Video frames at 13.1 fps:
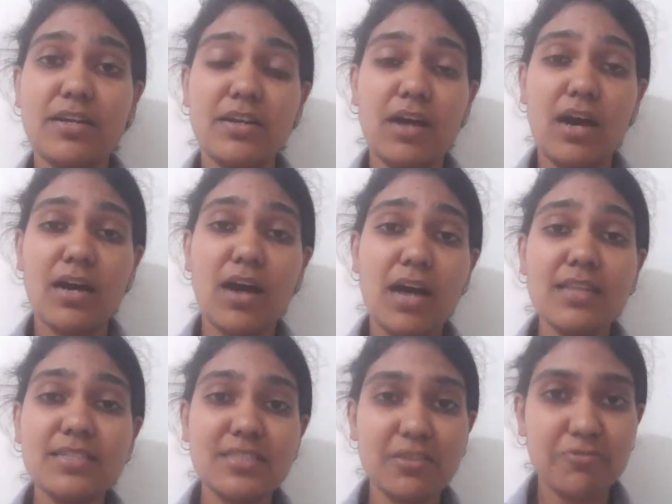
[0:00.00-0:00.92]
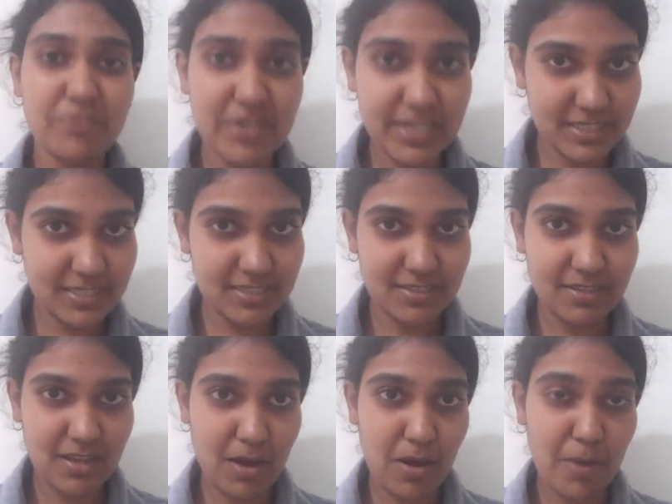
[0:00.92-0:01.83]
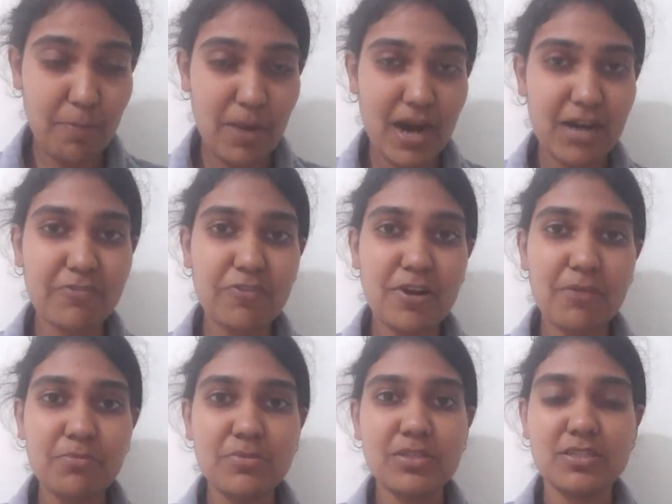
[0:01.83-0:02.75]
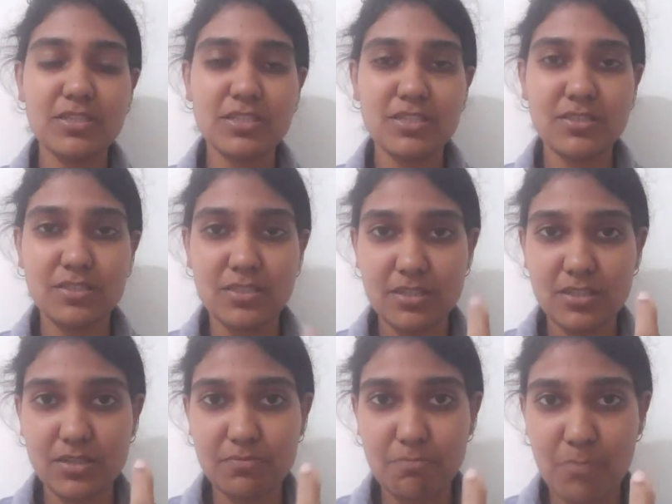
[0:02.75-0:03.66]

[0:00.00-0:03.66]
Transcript: other sufferings apart from the